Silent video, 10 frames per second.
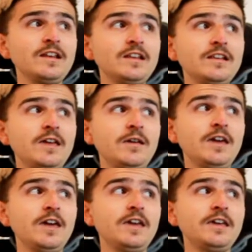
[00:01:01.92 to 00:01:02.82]

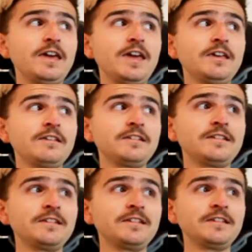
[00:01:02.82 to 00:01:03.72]
Hey.
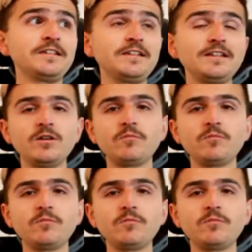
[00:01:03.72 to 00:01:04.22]
Little